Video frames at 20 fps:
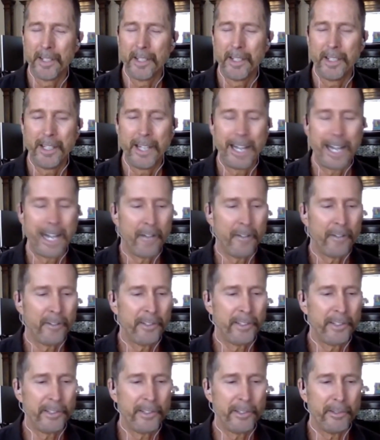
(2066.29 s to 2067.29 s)
how
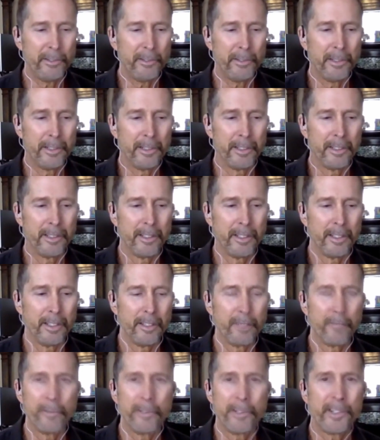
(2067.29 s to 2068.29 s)
to
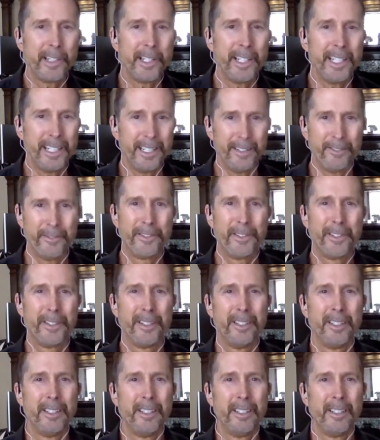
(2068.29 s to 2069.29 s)
receive
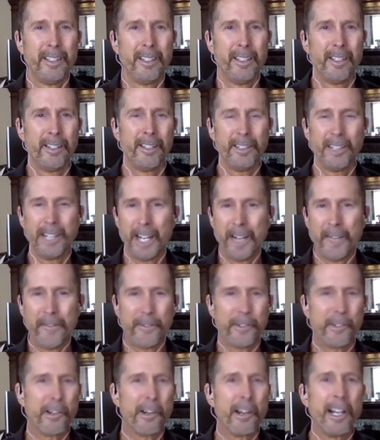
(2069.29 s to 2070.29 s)
the life of
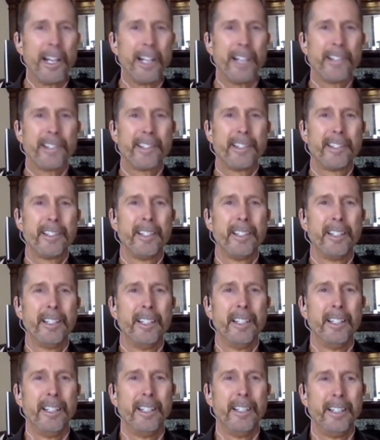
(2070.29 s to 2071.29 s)
Christ,
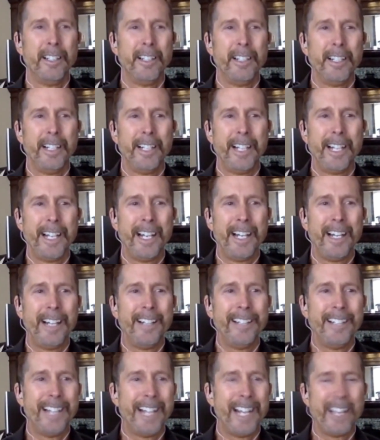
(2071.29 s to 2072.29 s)

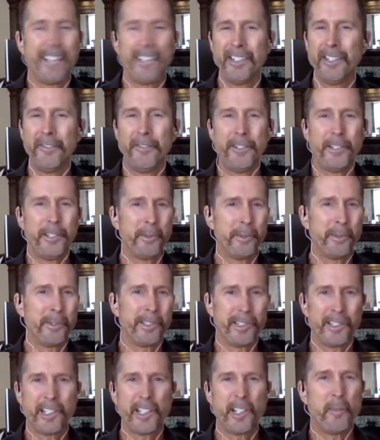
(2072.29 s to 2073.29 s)
and as individuals,
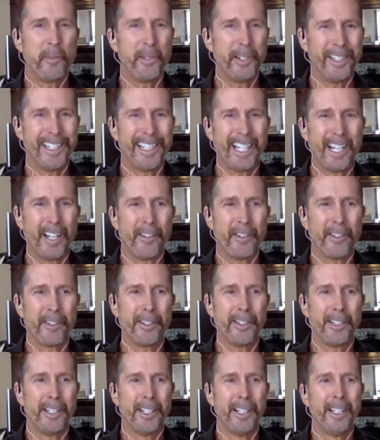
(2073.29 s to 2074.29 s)
as community
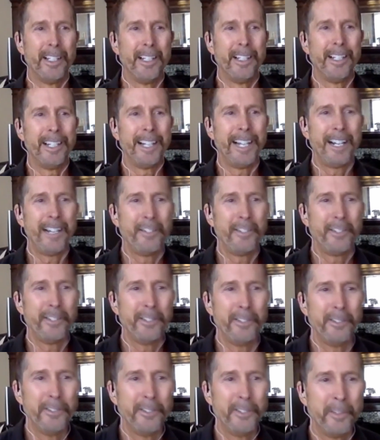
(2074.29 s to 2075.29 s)
together, how
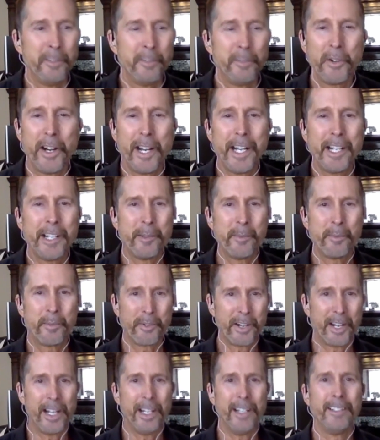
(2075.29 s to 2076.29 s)
to break the
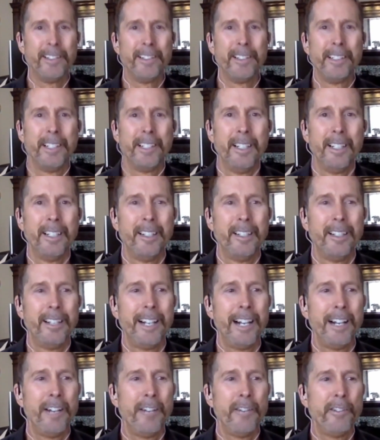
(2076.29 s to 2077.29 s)
bread,
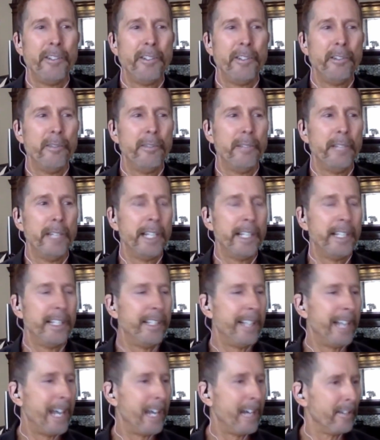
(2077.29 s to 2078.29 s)
how to
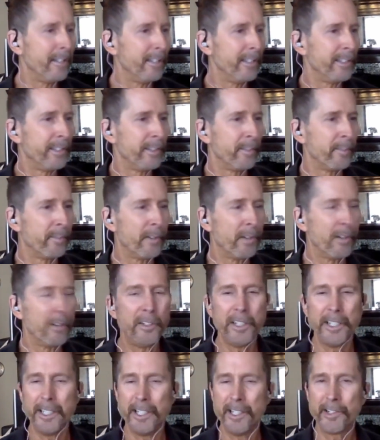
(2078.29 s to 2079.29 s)
acknowledge
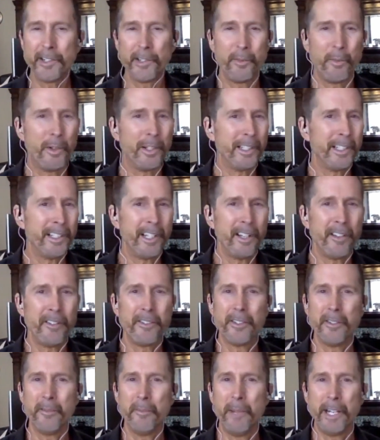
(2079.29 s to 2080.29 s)
brokenness in one
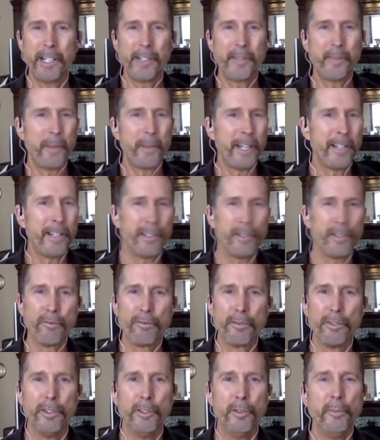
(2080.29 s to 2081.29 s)
another and make space and
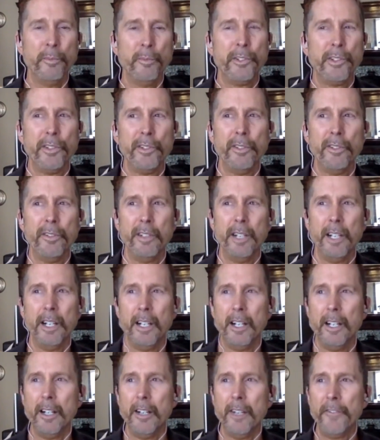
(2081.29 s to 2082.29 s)
room to
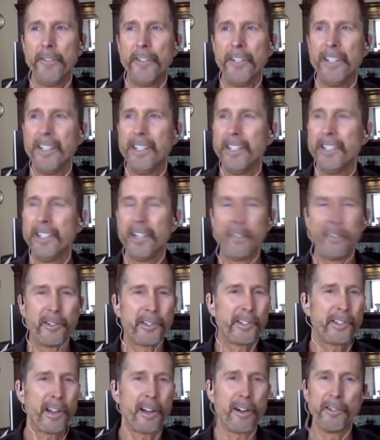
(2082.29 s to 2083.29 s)
feel each
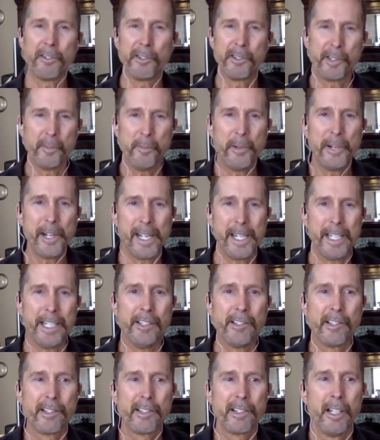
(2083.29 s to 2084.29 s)
other's sorrows and
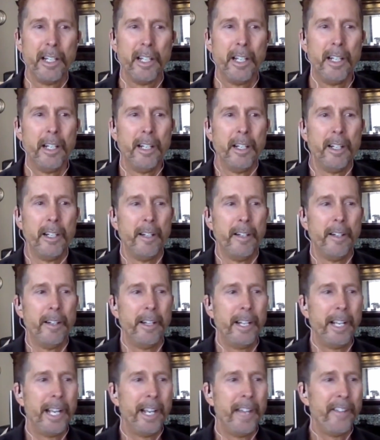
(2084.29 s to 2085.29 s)
pains,
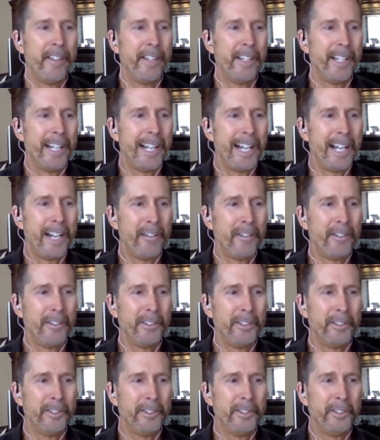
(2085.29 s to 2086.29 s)
and then how
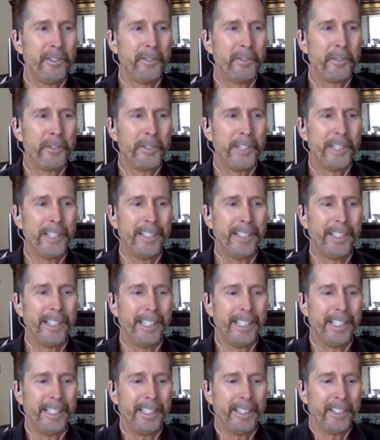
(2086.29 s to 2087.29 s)
to
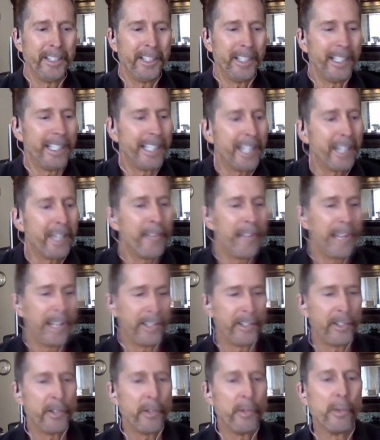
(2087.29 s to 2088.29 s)
freely give that
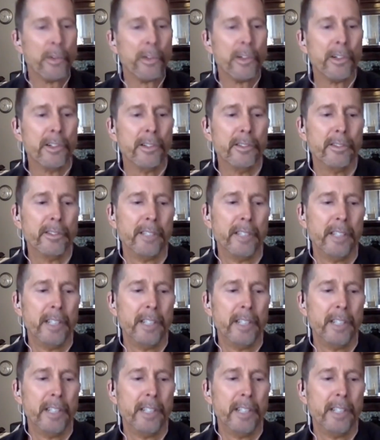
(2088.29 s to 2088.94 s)
to the world.